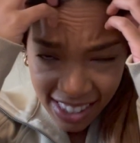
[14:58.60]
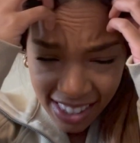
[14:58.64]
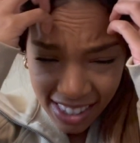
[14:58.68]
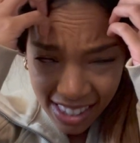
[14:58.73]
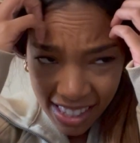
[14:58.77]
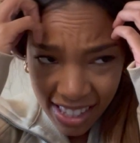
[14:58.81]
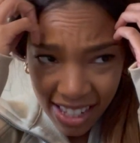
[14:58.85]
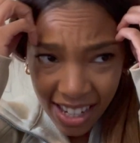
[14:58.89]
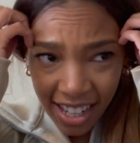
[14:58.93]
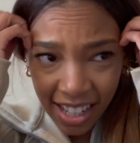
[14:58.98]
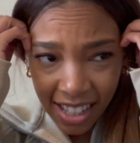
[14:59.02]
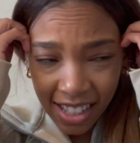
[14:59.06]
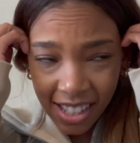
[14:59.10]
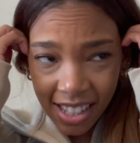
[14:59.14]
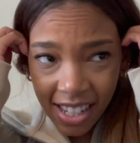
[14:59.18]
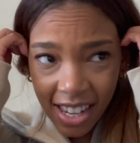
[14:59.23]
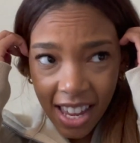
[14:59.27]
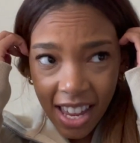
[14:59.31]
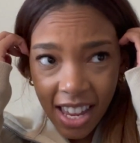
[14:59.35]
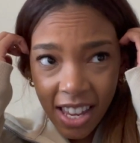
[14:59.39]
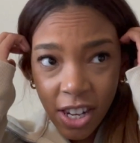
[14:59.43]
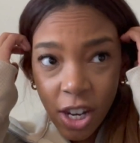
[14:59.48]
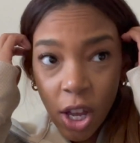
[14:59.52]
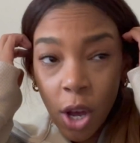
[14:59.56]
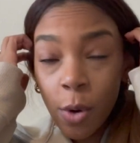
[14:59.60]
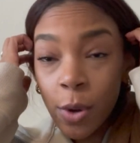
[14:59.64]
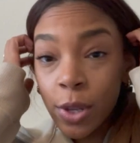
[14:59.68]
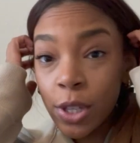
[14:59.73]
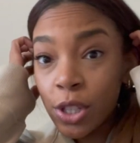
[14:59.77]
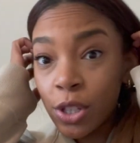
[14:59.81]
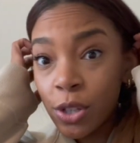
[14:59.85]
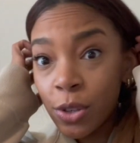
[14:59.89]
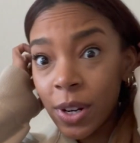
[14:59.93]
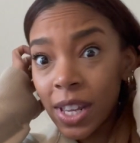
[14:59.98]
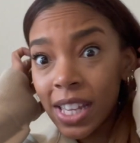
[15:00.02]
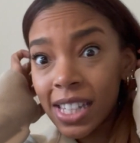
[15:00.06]
the next day. No,
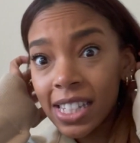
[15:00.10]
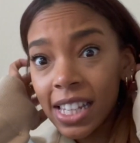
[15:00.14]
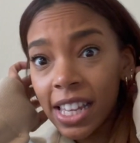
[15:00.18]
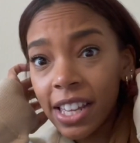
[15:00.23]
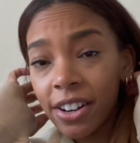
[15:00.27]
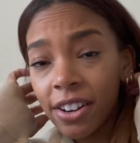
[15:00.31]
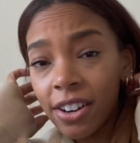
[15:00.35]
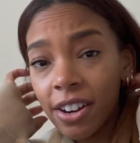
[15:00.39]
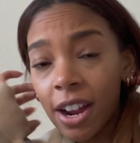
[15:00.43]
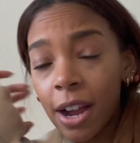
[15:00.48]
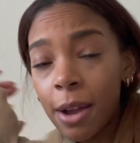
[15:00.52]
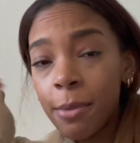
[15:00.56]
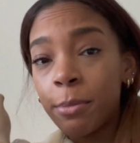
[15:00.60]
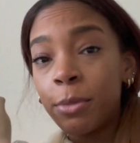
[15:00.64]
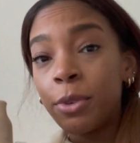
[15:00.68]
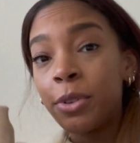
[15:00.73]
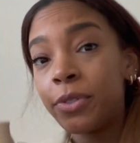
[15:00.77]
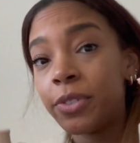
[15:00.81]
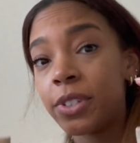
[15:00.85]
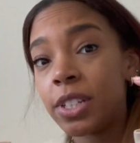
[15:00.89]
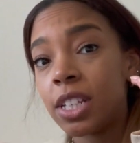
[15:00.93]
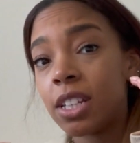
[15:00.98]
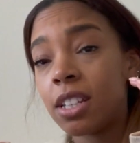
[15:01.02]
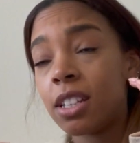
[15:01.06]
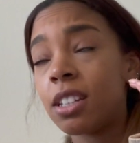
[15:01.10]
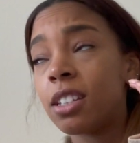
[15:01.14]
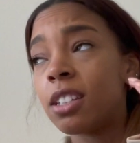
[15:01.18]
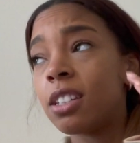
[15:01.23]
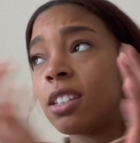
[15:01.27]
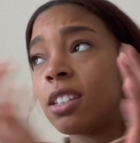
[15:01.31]
it's 2 days later. I moved in.